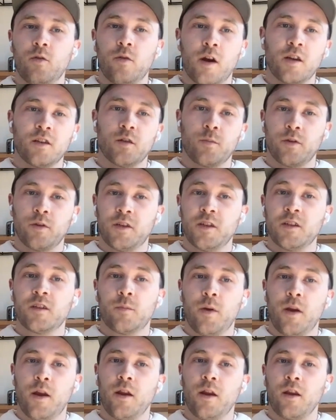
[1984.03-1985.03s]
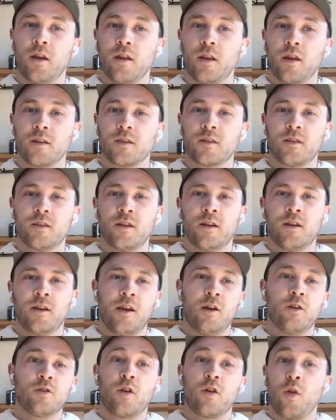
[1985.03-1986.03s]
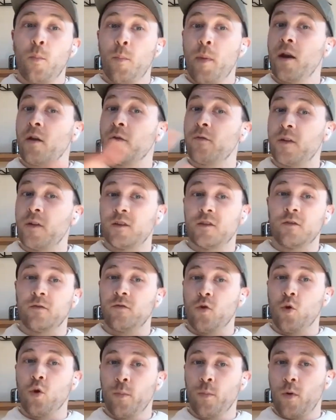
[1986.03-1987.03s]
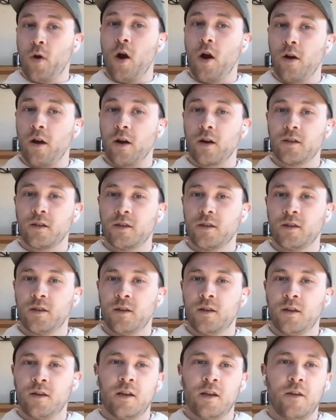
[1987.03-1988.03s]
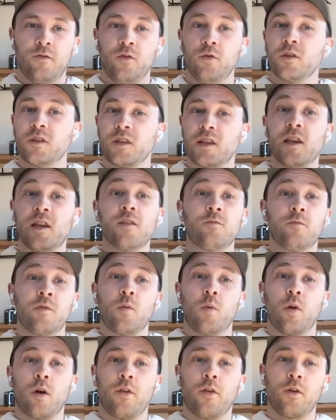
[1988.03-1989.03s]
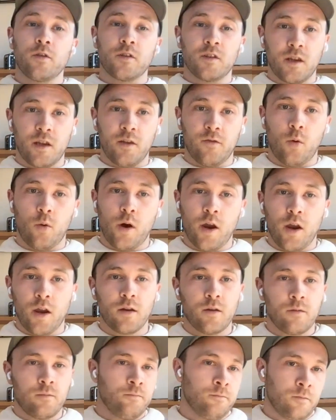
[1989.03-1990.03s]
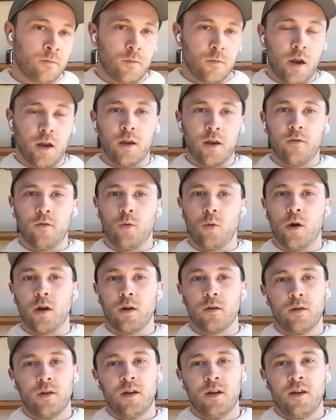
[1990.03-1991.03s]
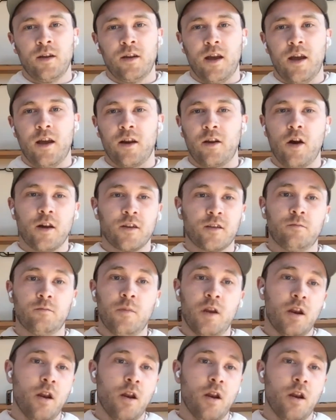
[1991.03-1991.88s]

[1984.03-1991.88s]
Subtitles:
guys are participating in this. Here's all the benefits of your product. If you just give me one of those to give away, I can give it away. And it costs me